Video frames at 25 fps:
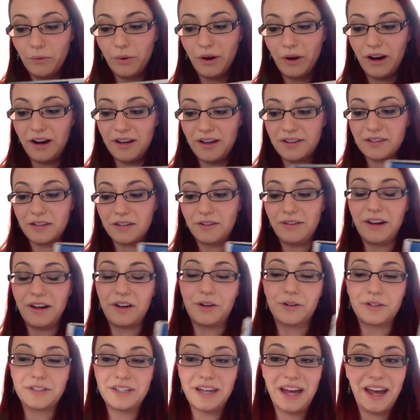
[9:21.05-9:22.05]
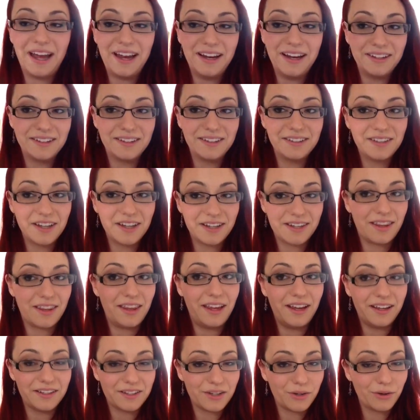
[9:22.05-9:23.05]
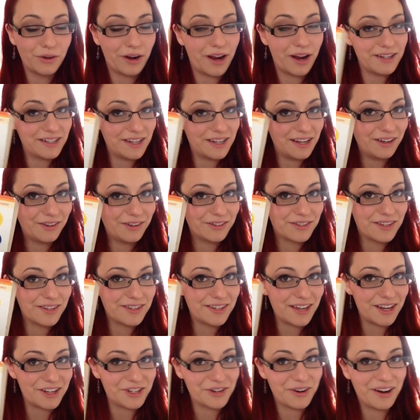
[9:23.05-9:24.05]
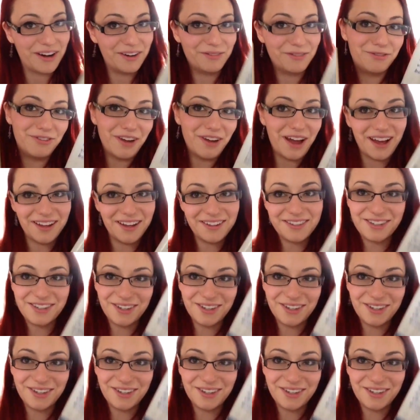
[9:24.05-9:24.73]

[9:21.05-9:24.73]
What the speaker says: whereas Loren Cordain doesn't think it's a good idea because it's saturated fat.